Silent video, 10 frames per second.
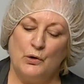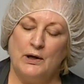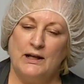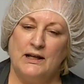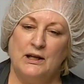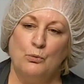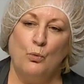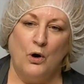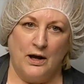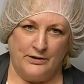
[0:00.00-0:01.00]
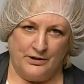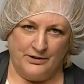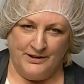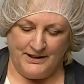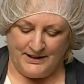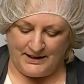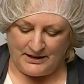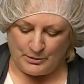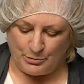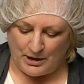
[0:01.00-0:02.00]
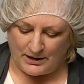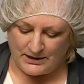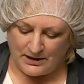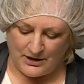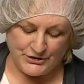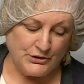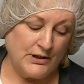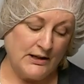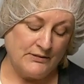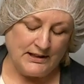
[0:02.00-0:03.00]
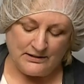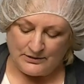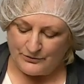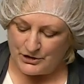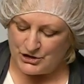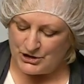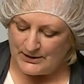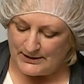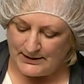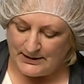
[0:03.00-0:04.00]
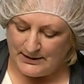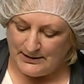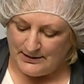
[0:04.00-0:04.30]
don't get any water in the product at all, so you have to handle it very gently